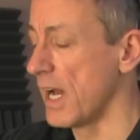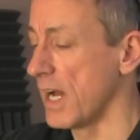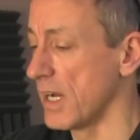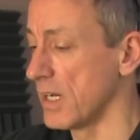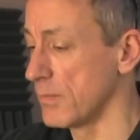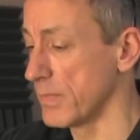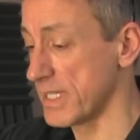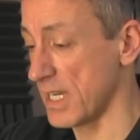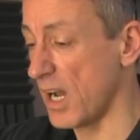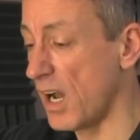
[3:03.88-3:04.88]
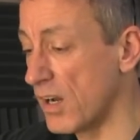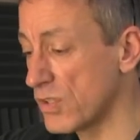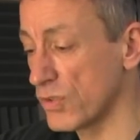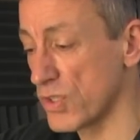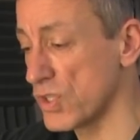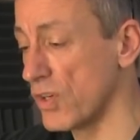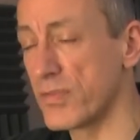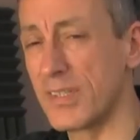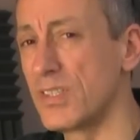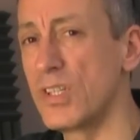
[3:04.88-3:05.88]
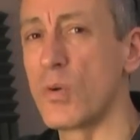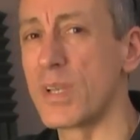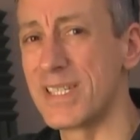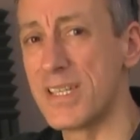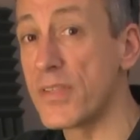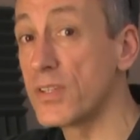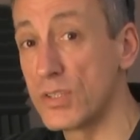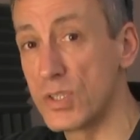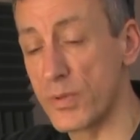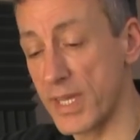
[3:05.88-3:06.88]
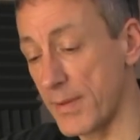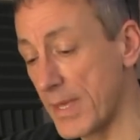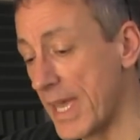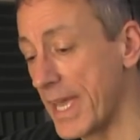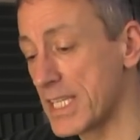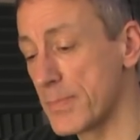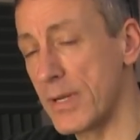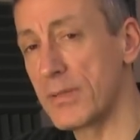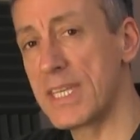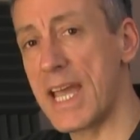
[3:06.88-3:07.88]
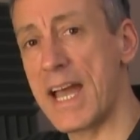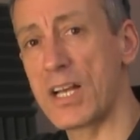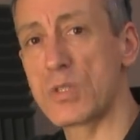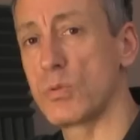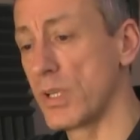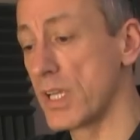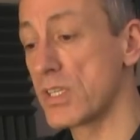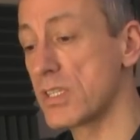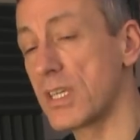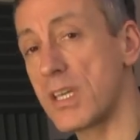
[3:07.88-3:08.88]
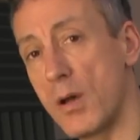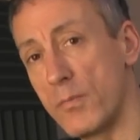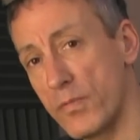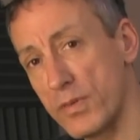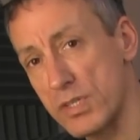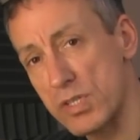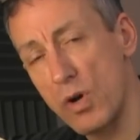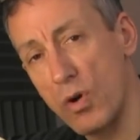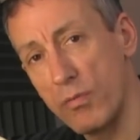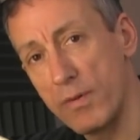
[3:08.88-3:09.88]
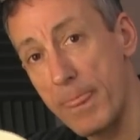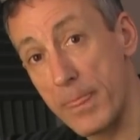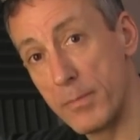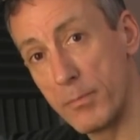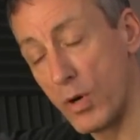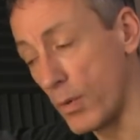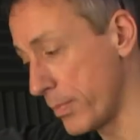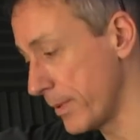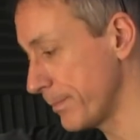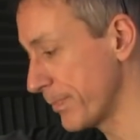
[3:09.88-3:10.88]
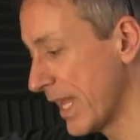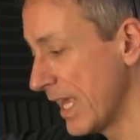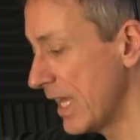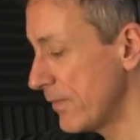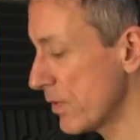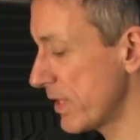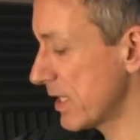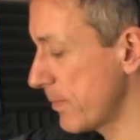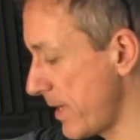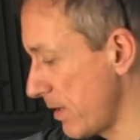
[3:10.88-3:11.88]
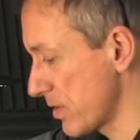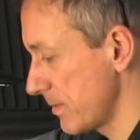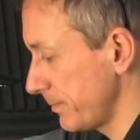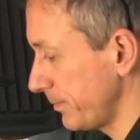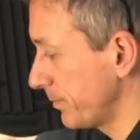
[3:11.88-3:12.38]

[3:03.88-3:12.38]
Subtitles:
Is it harder or softer? No, it's nothing to do with that. It's about the actual circumference of the mop. If you think about